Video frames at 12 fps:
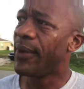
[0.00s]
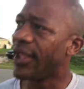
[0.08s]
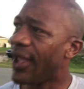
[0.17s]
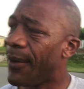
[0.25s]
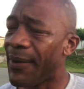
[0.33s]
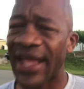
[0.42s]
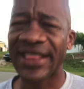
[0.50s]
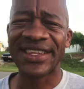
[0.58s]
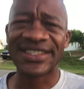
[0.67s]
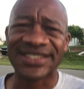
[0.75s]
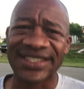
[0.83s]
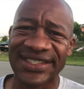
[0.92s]
But yeah,
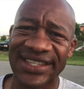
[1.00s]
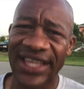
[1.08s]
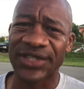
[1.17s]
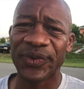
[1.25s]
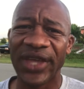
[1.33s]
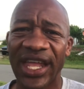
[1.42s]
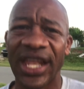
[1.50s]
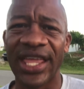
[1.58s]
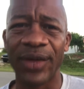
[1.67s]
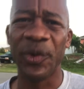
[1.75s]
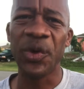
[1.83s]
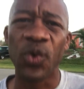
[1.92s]
back to this success. We
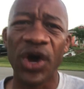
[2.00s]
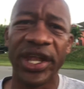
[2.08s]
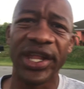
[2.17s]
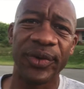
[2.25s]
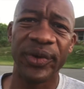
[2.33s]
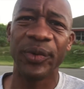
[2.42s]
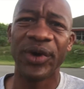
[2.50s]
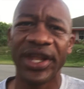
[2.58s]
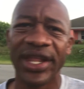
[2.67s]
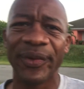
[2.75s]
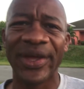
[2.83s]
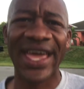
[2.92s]
want it. We
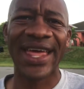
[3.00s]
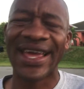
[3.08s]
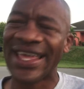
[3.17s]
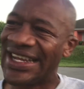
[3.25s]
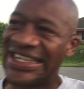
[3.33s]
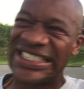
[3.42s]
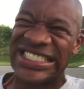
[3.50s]
got it.